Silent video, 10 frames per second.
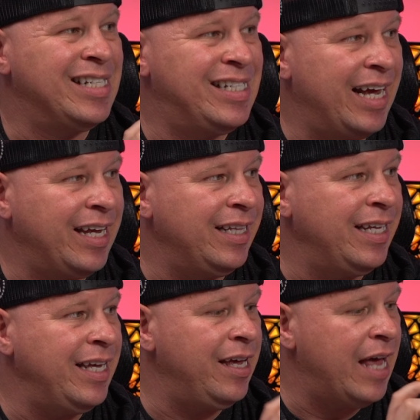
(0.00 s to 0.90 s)

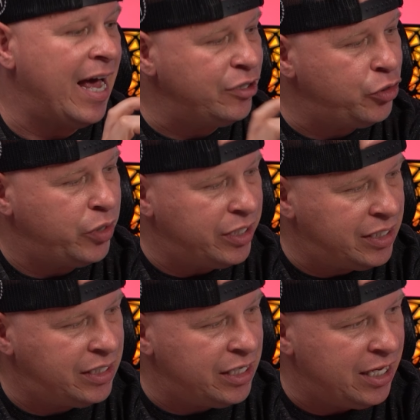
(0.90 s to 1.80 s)
Secondly, as you can
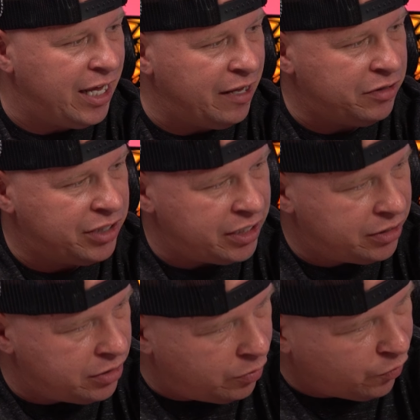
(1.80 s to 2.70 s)
see, it
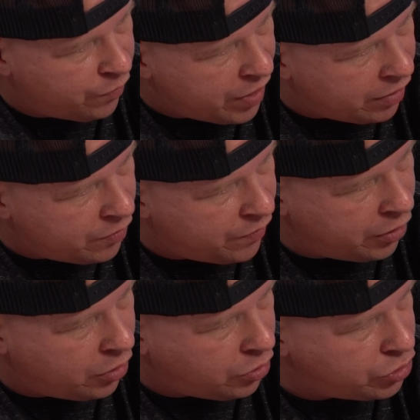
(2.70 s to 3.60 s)
sits very,
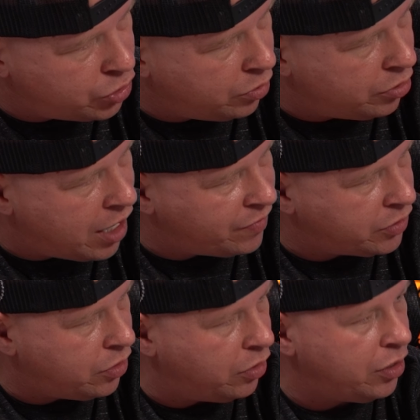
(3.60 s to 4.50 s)
very close to our
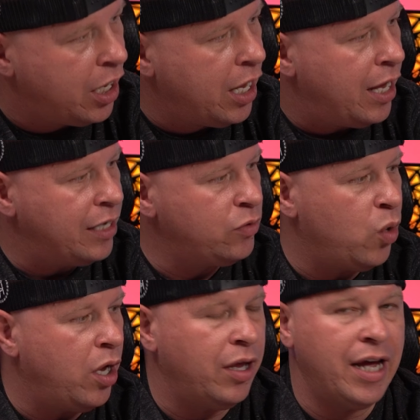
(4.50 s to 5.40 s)
graphics card, as
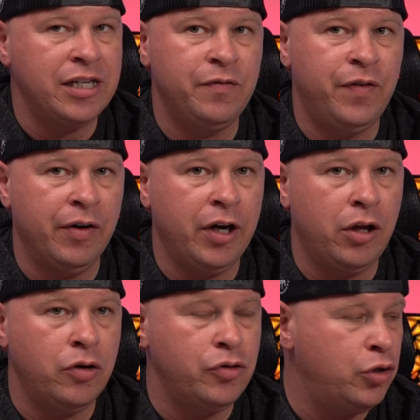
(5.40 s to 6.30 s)
well as very
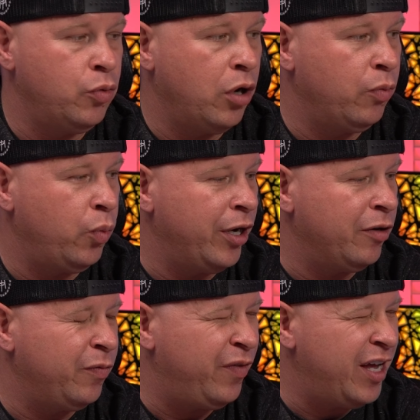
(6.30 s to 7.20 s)
close to our
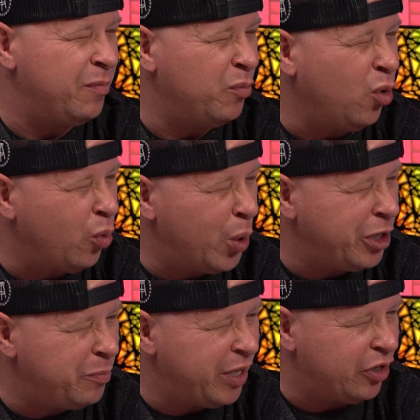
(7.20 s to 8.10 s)
rear fan. More
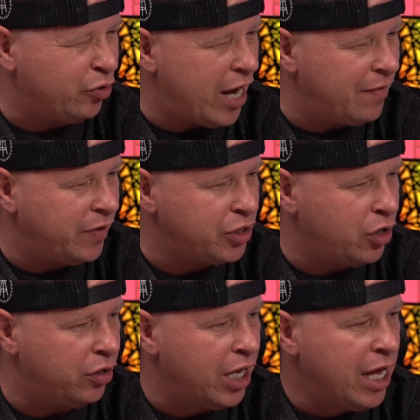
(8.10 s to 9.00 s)
worried about the graphics
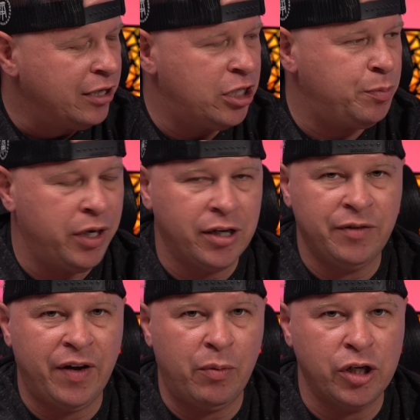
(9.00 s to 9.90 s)
card, just
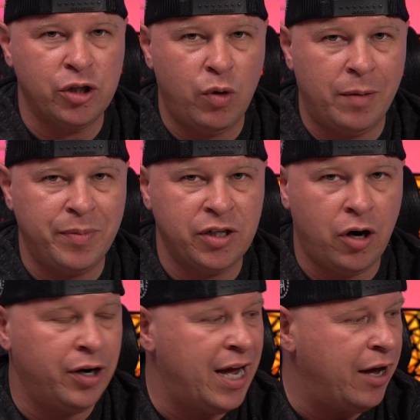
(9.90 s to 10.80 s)
because if I wanna swap this
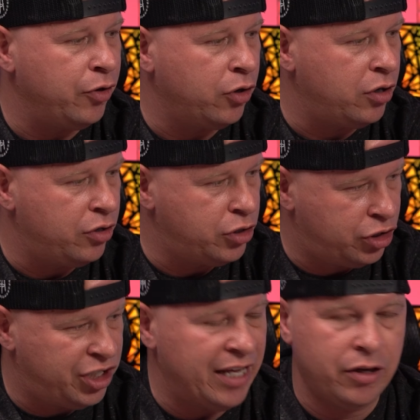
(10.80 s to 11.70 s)
card out or
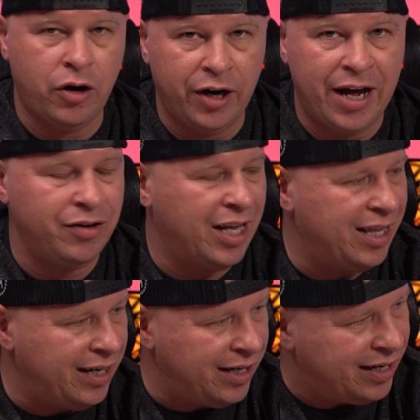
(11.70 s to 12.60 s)
take the card out and
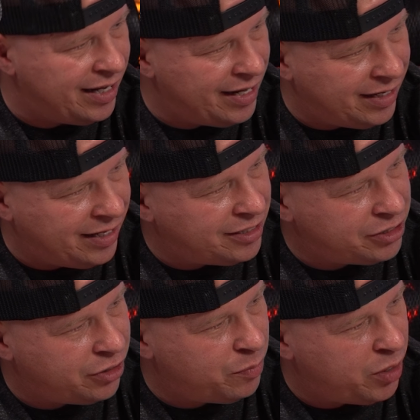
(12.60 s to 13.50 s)
clean it, it
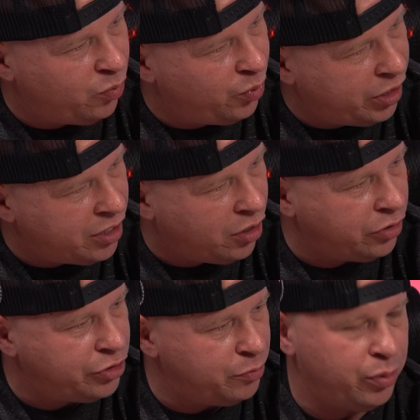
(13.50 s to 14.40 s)
is going to be really
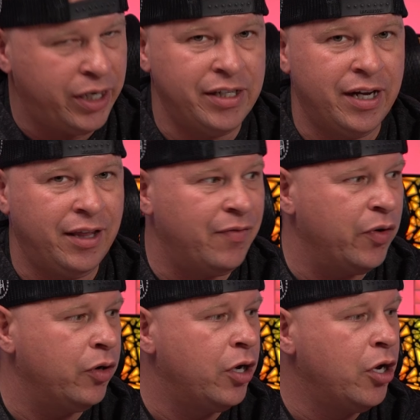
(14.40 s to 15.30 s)
hard to press that
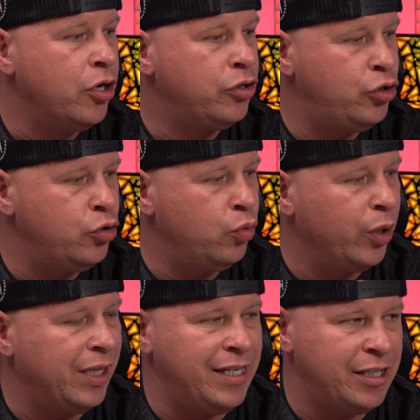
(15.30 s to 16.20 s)
lever to
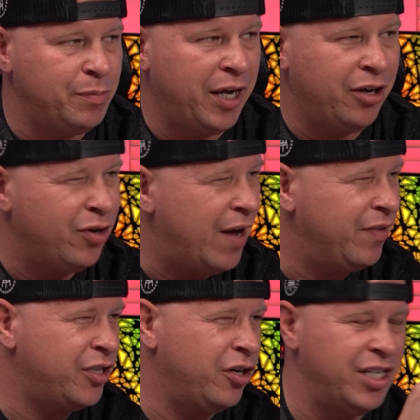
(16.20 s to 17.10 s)
release my
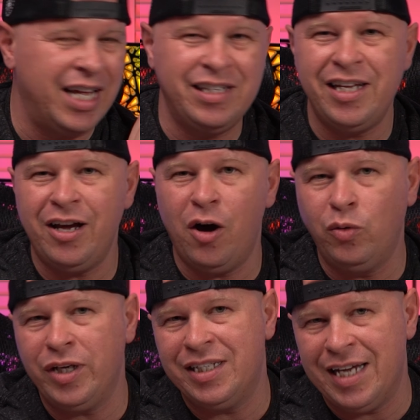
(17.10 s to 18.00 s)
graphics card. So that's the
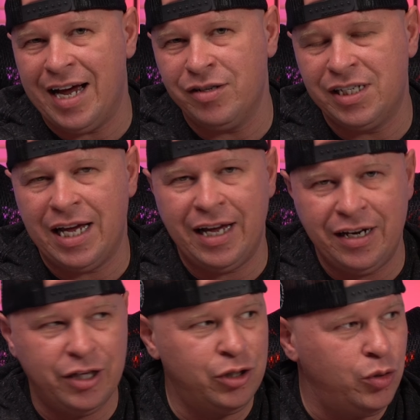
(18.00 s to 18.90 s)
only
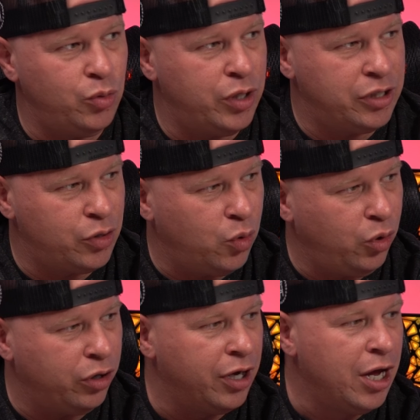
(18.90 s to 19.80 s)
downside to this
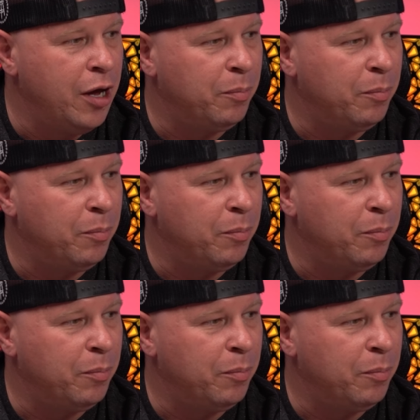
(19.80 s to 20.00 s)
cooler.